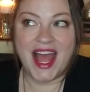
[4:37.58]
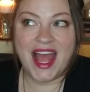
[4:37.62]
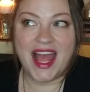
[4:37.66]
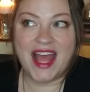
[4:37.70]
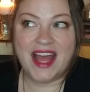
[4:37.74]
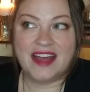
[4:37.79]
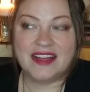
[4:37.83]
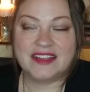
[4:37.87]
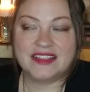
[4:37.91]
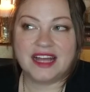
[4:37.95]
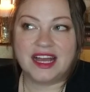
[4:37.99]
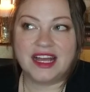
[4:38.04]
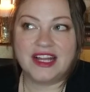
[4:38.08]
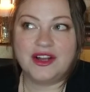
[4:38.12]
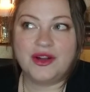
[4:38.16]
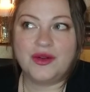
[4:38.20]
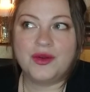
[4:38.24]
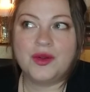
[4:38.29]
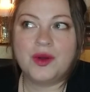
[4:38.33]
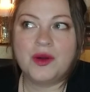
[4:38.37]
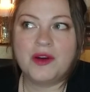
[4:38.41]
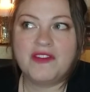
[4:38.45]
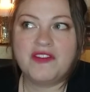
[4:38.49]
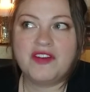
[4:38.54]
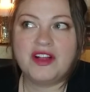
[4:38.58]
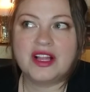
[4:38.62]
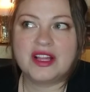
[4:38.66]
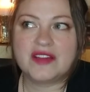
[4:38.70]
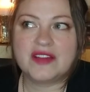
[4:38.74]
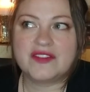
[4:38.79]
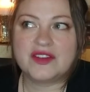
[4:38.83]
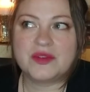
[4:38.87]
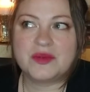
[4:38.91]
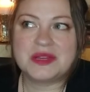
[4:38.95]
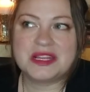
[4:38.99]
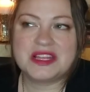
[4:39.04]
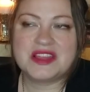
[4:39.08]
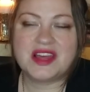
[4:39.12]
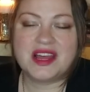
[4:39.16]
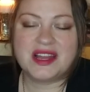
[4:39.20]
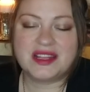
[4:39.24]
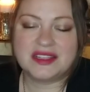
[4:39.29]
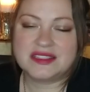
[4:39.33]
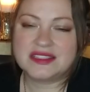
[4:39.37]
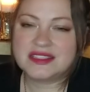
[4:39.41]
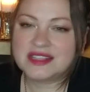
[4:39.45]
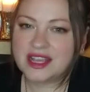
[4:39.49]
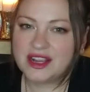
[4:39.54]
And I don't know if I'll ever be
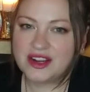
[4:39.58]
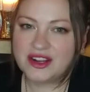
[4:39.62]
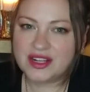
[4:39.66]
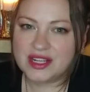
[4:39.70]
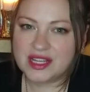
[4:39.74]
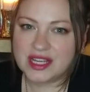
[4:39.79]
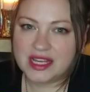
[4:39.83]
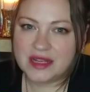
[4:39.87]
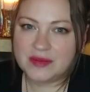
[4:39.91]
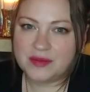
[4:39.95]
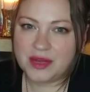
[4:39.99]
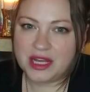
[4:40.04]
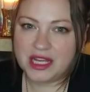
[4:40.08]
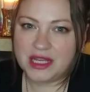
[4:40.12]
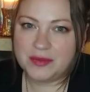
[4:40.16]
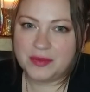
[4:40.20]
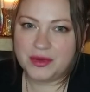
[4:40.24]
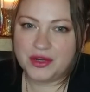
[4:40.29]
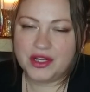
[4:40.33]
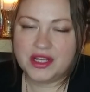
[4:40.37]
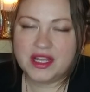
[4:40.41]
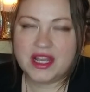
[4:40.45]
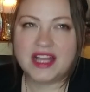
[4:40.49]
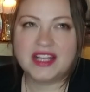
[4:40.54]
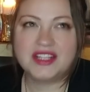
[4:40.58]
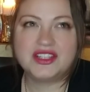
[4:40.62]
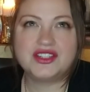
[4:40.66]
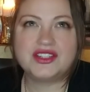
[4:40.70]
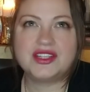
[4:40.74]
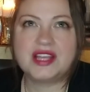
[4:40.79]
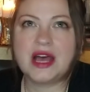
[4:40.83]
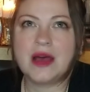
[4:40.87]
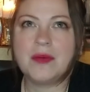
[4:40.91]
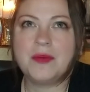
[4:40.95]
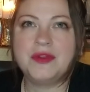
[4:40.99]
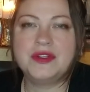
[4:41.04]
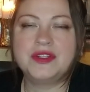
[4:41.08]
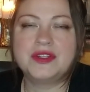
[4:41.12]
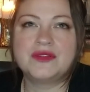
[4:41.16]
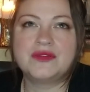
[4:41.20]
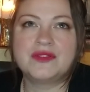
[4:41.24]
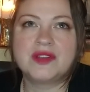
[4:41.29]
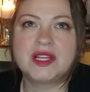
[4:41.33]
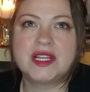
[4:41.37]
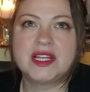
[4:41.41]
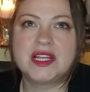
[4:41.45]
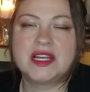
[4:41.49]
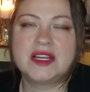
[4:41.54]
that scared again by a book. I just happened to
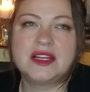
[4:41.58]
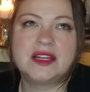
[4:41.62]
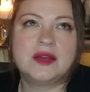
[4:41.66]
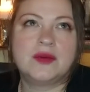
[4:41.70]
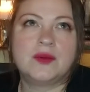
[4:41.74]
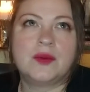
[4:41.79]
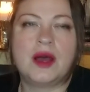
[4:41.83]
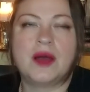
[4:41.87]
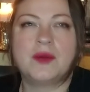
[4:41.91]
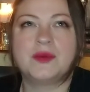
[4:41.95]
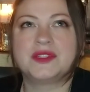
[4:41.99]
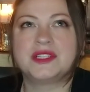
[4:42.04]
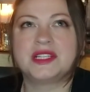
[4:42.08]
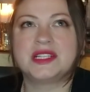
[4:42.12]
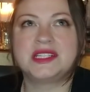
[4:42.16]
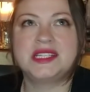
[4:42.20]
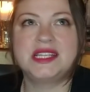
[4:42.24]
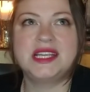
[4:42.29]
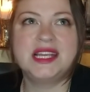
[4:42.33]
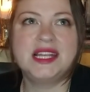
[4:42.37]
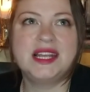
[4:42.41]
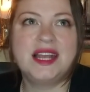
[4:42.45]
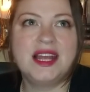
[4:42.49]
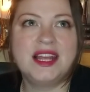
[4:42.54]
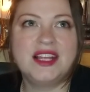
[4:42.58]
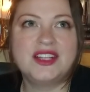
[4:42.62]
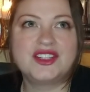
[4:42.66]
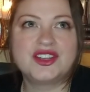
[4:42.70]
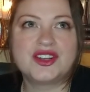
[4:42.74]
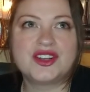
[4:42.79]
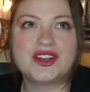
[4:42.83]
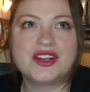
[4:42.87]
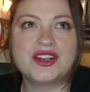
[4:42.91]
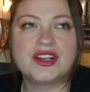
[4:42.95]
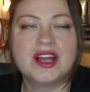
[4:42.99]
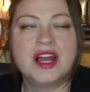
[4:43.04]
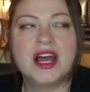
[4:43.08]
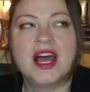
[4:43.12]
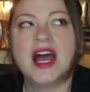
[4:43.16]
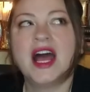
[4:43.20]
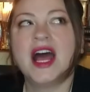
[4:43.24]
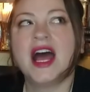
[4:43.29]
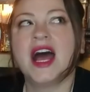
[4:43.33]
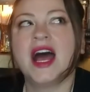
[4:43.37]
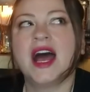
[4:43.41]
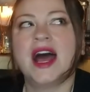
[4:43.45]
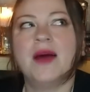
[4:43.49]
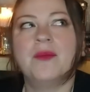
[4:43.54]
read it. I was a teenager.
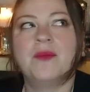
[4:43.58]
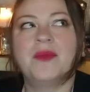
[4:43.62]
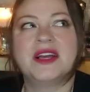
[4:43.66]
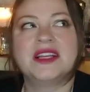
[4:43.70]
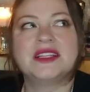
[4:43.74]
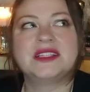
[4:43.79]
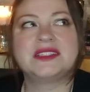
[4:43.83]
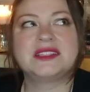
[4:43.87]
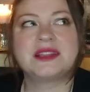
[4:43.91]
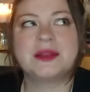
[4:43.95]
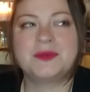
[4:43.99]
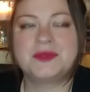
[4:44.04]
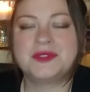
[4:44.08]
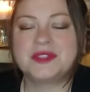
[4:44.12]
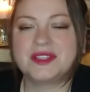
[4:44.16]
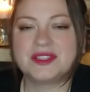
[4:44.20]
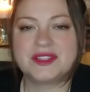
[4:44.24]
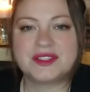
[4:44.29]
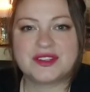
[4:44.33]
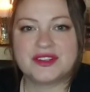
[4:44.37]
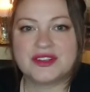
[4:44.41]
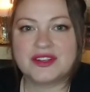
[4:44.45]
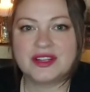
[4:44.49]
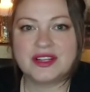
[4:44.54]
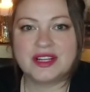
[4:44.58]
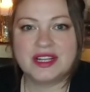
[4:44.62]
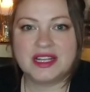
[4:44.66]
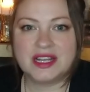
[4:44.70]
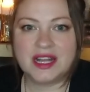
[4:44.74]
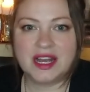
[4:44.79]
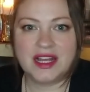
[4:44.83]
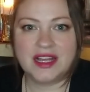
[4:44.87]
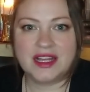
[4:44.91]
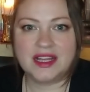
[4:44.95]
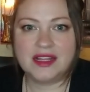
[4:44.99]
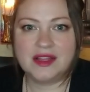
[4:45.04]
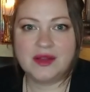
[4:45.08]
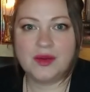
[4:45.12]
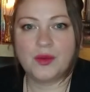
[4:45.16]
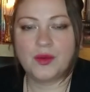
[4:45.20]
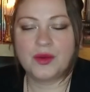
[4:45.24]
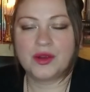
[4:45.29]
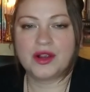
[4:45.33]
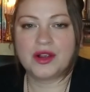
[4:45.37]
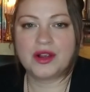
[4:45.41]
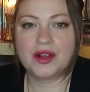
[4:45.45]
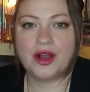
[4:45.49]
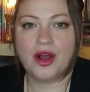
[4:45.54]
My stepsister and I
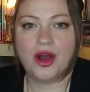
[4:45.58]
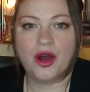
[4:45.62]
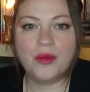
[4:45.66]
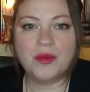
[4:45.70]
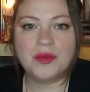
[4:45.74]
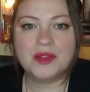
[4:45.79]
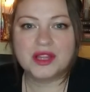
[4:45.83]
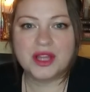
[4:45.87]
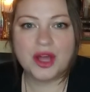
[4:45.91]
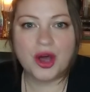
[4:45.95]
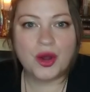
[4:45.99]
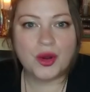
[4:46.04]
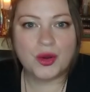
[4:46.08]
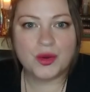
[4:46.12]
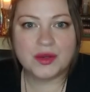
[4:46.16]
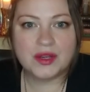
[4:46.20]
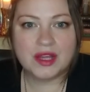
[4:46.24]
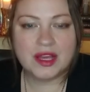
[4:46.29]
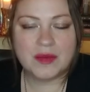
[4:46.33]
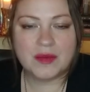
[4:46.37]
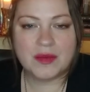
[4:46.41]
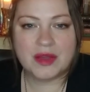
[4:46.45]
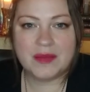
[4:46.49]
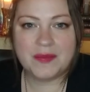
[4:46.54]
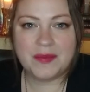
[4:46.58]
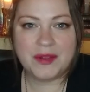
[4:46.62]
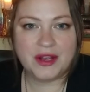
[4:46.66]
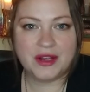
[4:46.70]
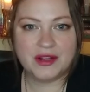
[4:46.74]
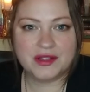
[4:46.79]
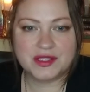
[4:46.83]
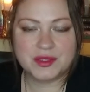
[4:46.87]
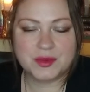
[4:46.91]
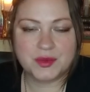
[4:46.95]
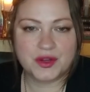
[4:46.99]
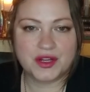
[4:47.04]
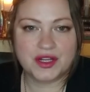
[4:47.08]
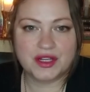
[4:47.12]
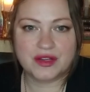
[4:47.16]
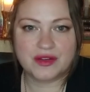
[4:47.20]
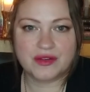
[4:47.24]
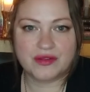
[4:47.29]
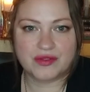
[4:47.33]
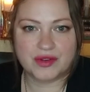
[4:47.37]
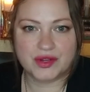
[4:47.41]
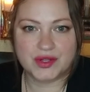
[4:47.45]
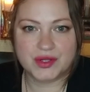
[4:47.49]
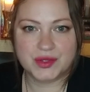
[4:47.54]
were home alone, and my parents were on a
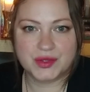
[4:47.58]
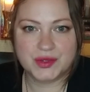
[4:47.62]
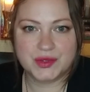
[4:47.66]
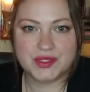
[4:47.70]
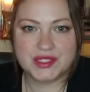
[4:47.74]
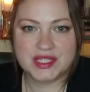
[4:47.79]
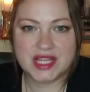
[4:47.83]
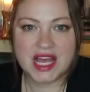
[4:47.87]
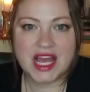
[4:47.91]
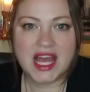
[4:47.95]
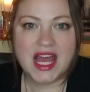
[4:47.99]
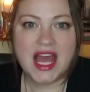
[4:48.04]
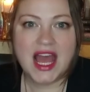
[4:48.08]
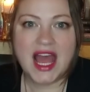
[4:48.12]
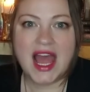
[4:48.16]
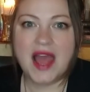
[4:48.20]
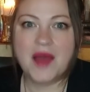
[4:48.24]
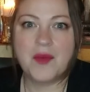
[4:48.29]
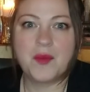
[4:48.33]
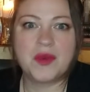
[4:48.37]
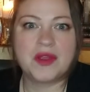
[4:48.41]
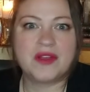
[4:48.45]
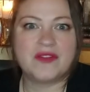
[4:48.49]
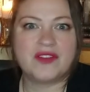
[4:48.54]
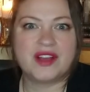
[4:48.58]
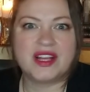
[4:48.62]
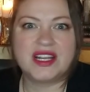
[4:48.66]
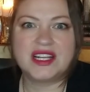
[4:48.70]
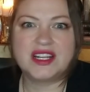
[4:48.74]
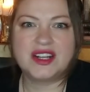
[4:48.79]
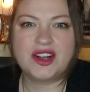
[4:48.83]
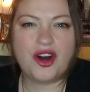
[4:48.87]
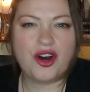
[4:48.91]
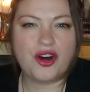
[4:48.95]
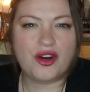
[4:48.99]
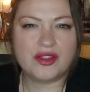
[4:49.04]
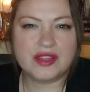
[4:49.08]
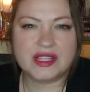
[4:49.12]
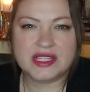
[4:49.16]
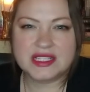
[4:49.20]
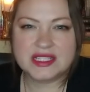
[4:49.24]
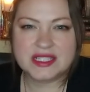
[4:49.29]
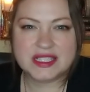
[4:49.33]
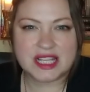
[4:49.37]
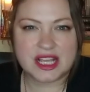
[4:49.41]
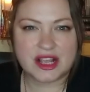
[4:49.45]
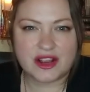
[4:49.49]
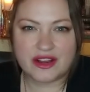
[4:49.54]
cruise, and we rented all
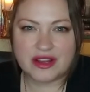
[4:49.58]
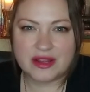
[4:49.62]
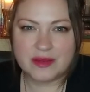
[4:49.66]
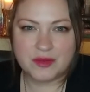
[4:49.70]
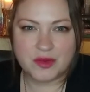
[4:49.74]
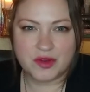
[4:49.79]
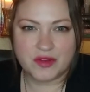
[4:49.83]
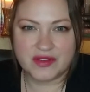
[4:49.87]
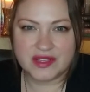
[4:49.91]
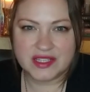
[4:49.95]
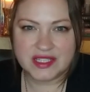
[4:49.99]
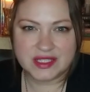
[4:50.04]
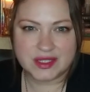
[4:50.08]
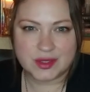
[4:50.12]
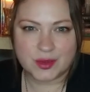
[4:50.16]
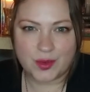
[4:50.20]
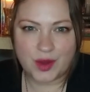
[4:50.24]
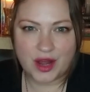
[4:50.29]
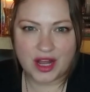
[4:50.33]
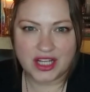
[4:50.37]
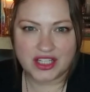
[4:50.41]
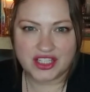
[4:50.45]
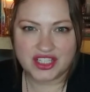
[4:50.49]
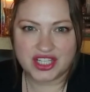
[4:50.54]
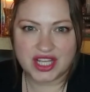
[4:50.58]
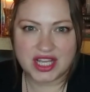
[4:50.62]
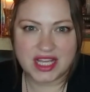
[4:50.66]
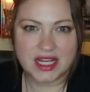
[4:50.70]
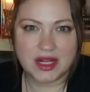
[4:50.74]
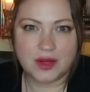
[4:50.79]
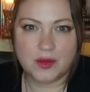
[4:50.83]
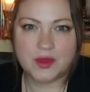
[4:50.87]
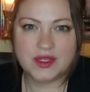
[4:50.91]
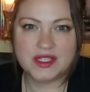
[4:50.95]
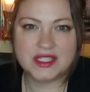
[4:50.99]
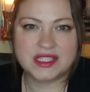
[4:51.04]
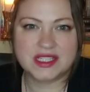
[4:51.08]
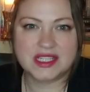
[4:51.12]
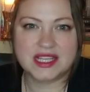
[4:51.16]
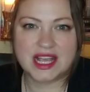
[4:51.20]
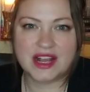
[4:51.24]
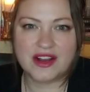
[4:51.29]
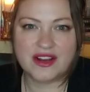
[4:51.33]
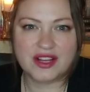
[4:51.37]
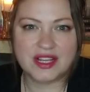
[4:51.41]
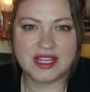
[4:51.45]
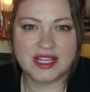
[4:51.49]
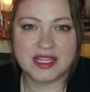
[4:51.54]
these scary movies to watch. And it was
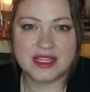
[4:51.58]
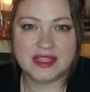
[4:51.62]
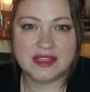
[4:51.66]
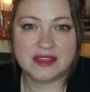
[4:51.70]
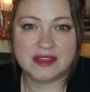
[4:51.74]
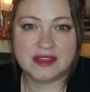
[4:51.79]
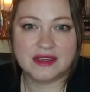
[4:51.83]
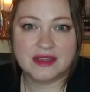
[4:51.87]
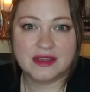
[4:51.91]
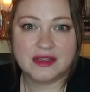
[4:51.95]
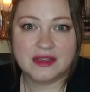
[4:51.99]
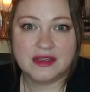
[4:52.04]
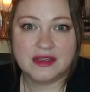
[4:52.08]
scary